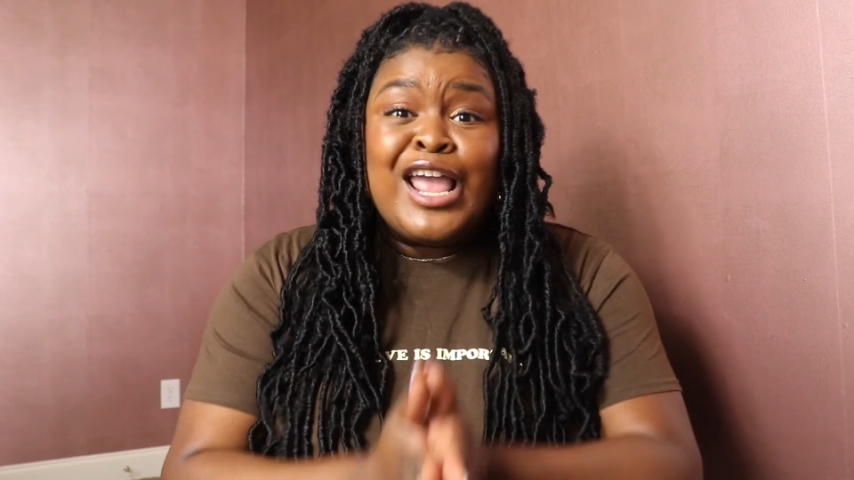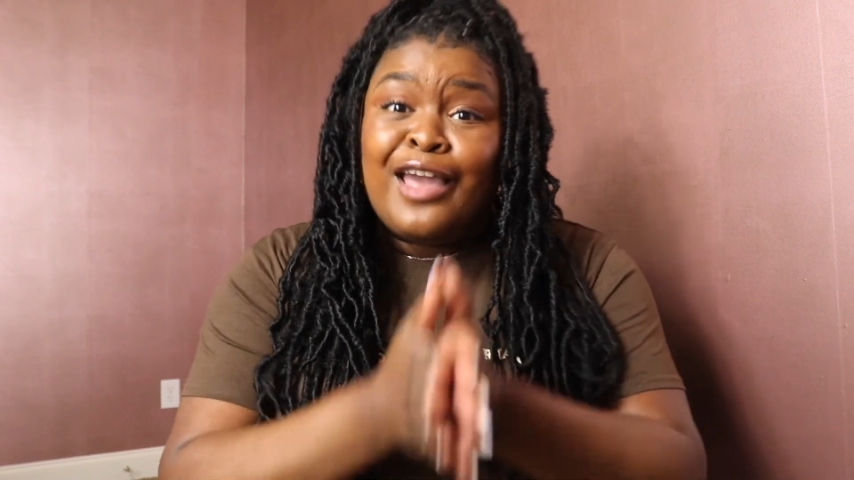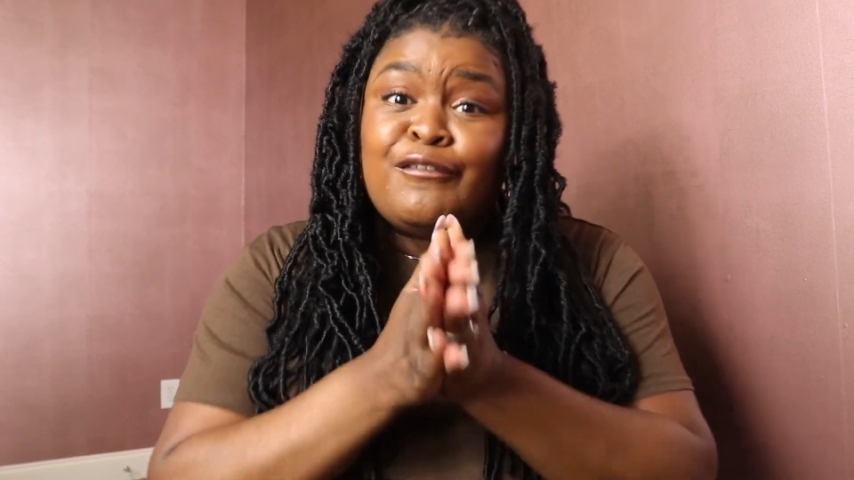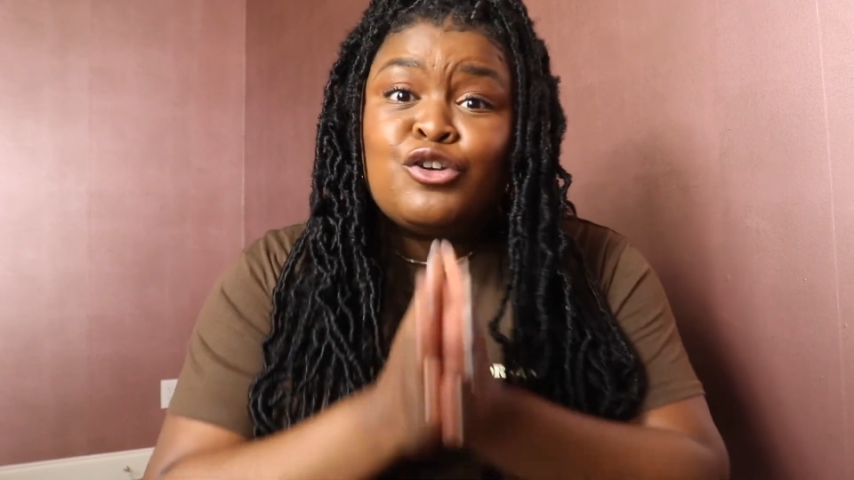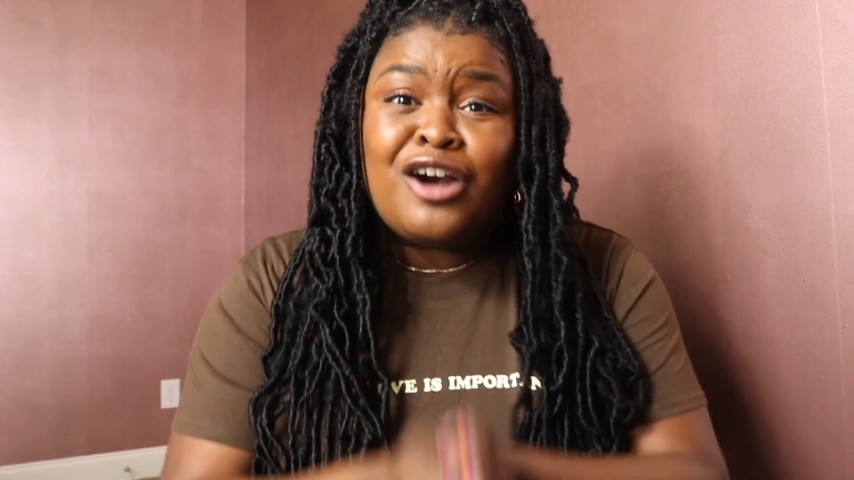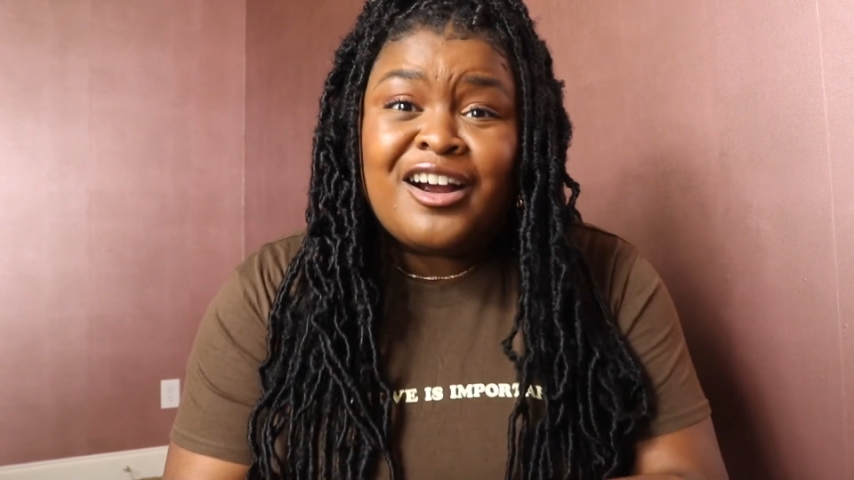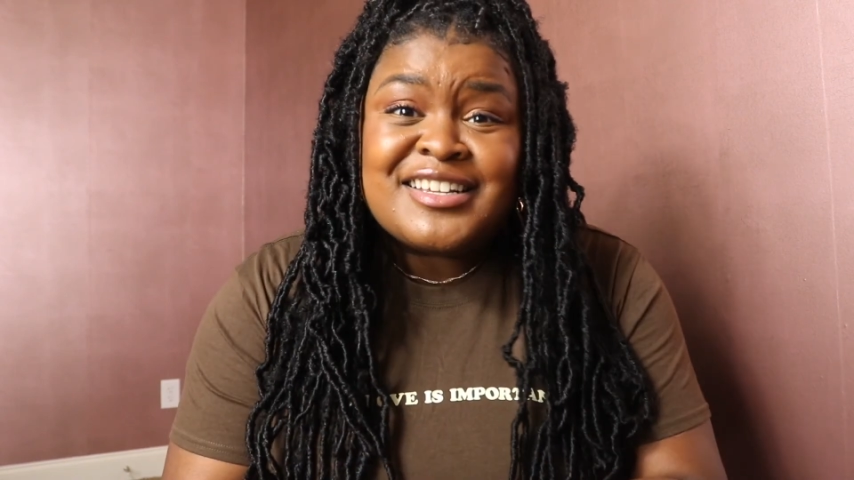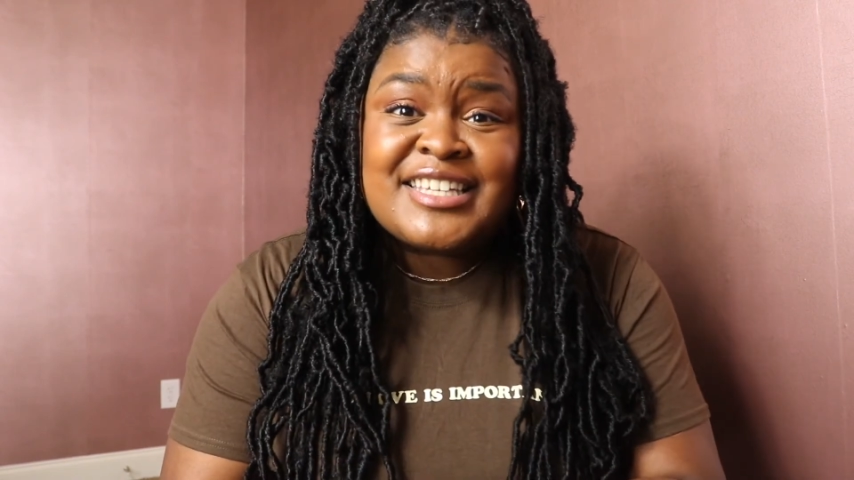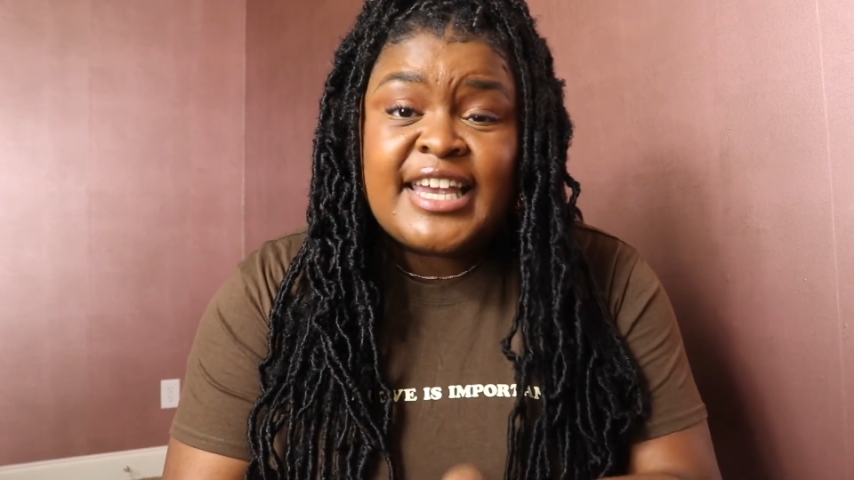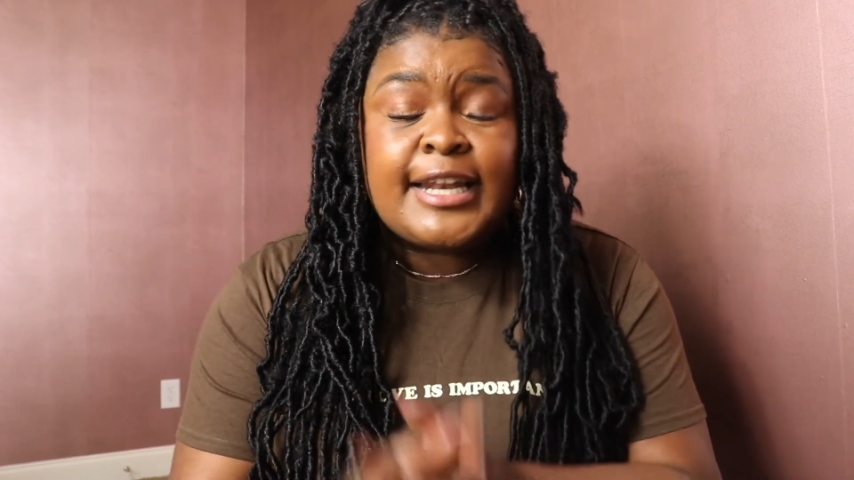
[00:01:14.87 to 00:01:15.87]
if you are a
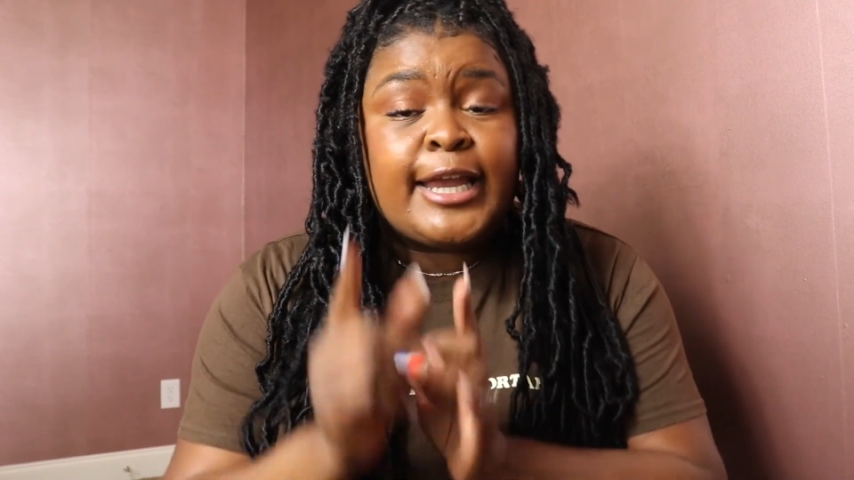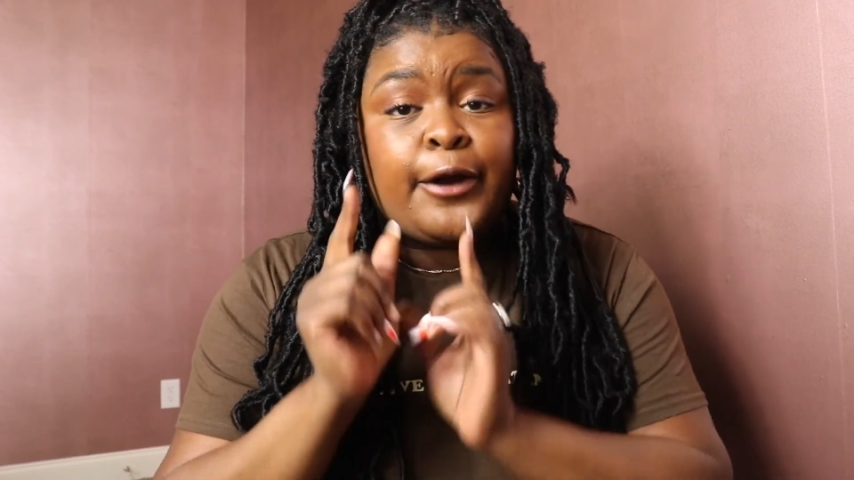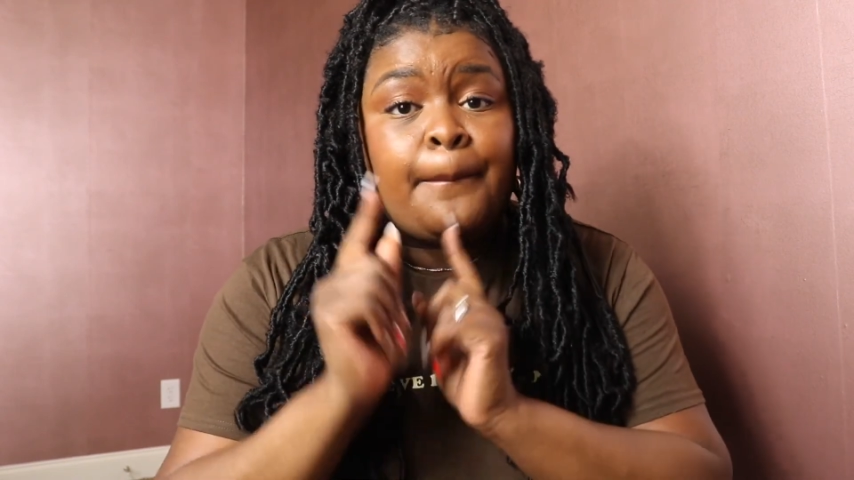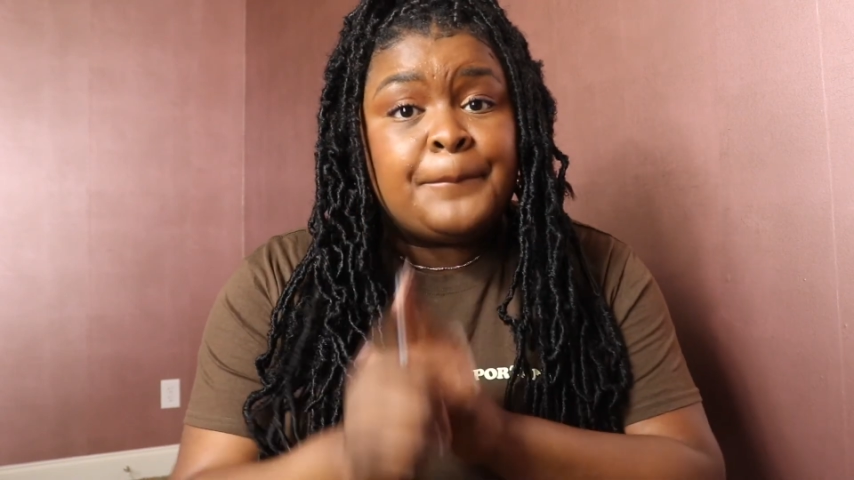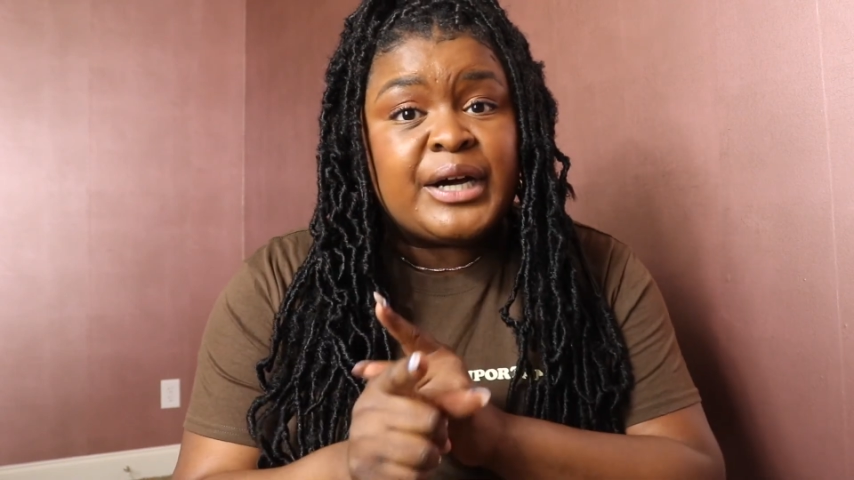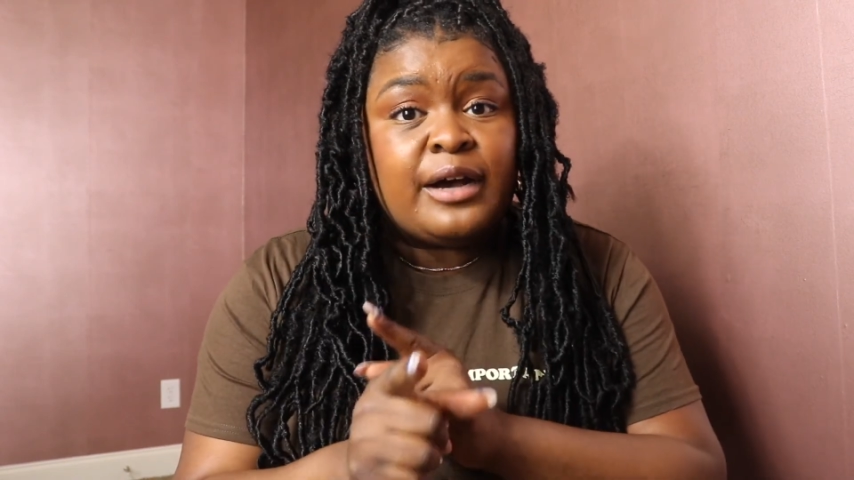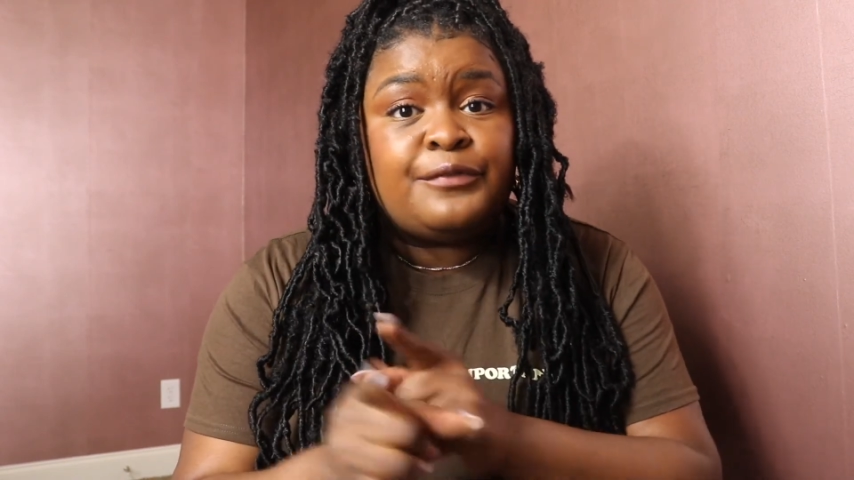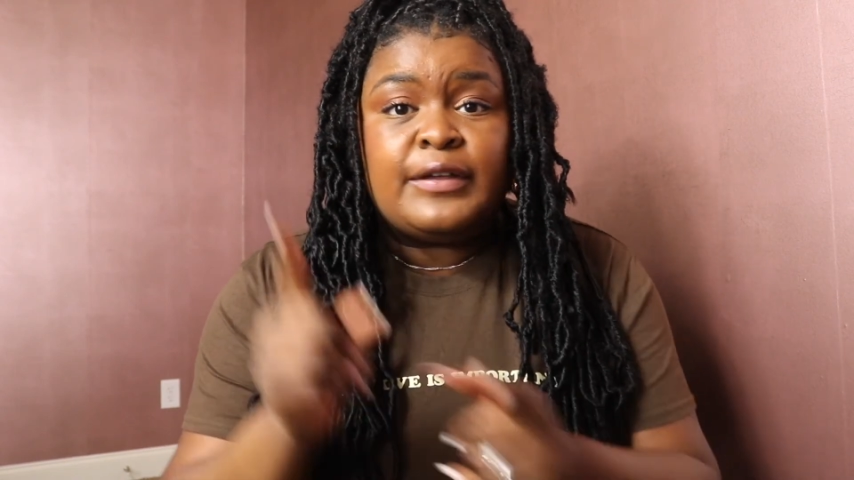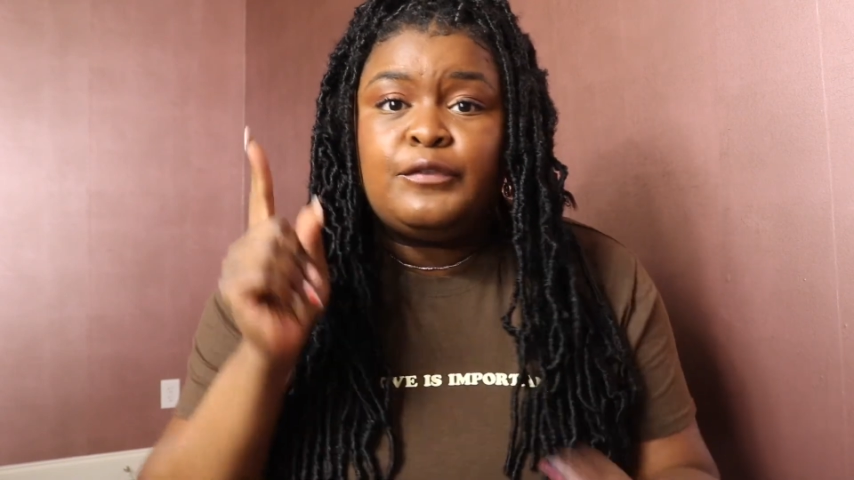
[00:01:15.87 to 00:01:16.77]
skincare buff,